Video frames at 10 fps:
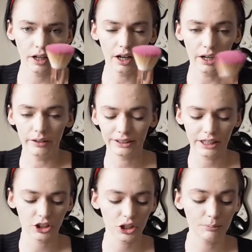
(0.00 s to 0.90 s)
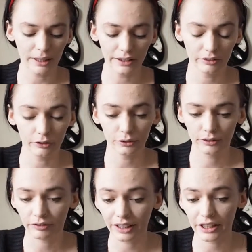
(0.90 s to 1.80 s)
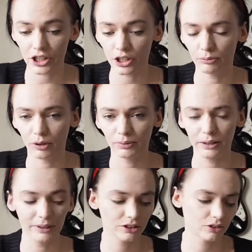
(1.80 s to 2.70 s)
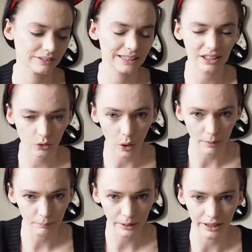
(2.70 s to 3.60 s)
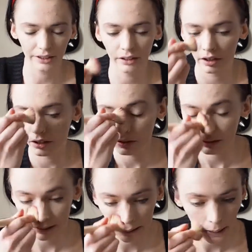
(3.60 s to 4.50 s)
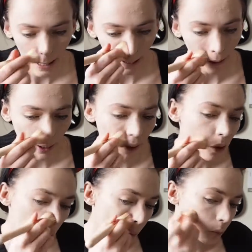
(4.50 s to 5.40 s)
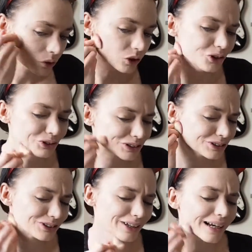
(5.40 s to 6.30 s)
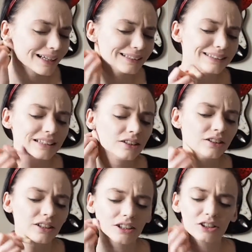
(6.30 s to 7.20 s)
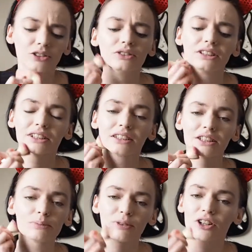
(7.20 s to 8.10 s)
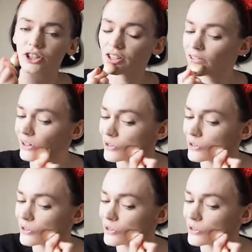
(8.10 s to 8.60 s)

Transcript: to actually blend the foundation in properly, because obviously that's quite big. So to get in all the nooks and crannies, I use this brush.